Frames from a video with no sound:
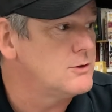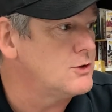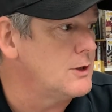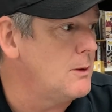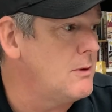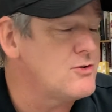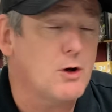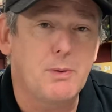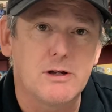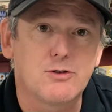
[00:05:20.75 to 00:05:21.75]
So the
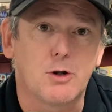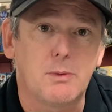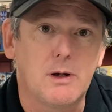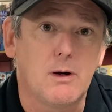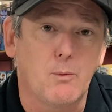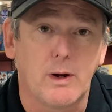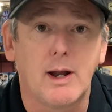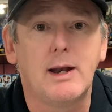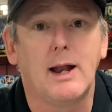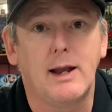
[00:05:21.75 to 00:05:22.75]
MSRP is going to be
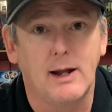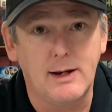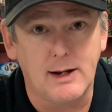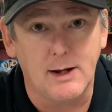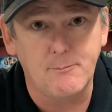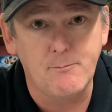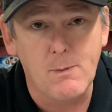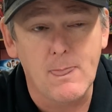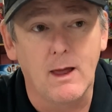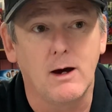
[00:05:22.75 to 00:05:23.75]

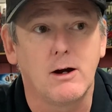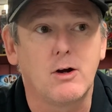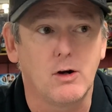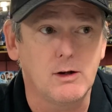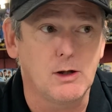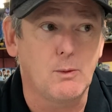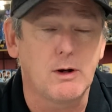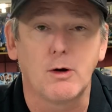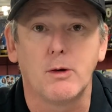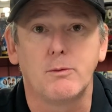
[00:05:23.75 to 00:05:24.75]
$199.99. Currently,
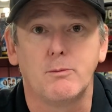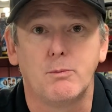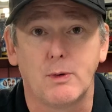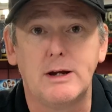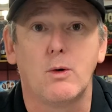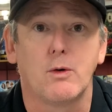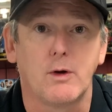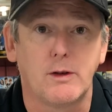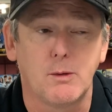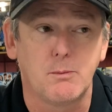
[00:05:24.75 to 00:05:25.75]
we're
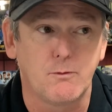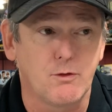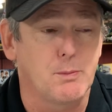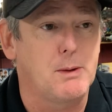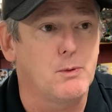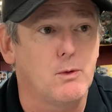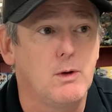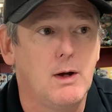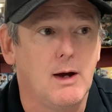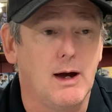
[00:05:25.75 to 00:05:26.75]
pre-ordering them for people
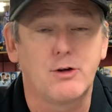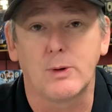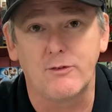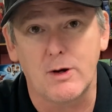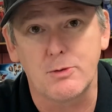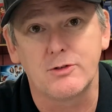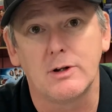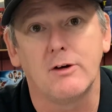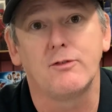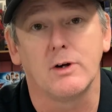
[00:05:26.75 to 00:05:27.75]
at
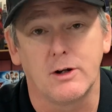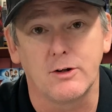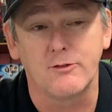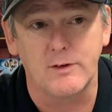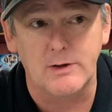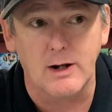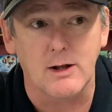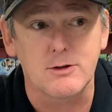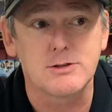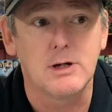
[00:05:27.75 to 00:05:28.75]
25% off for
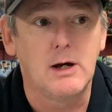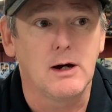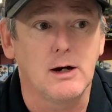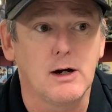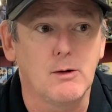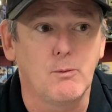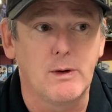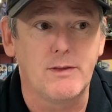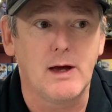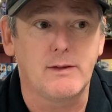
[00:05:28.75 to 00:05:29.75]
$150.
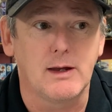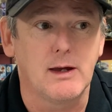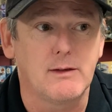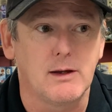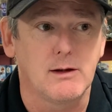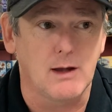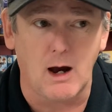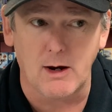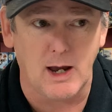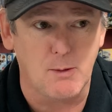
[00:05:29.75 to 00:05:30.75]
With that, they get the
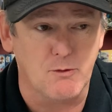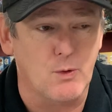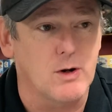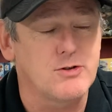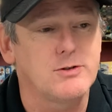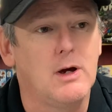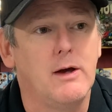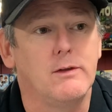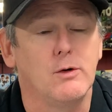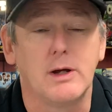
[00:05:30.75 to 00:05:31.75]
entire game, of course.
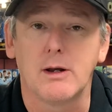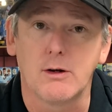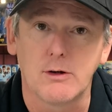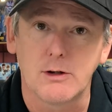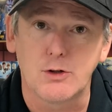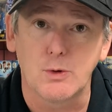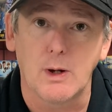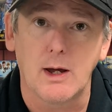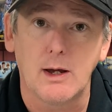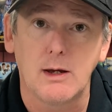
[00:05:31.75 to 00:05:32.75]
They'll get entered into
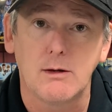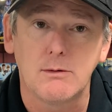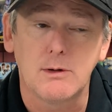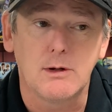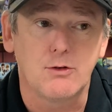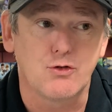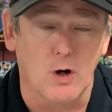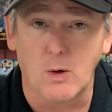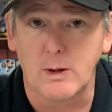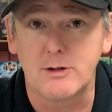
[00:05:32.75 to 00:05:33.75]
a
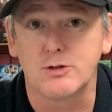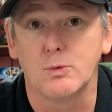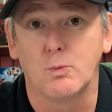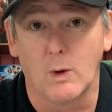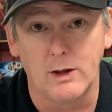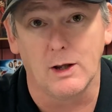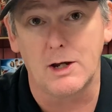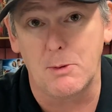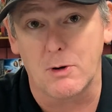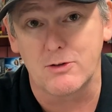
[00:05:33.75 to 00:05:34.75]
drawing. So one
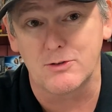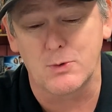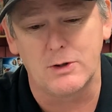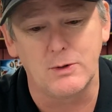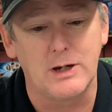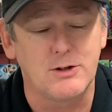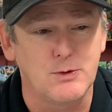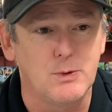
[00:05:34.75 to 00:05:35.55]
lucky person is going to get